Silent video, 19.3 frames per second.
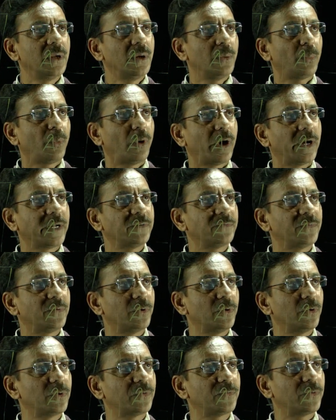
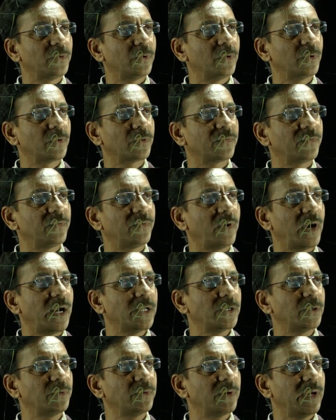
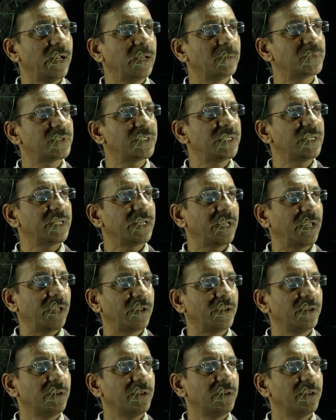0.445 FCK,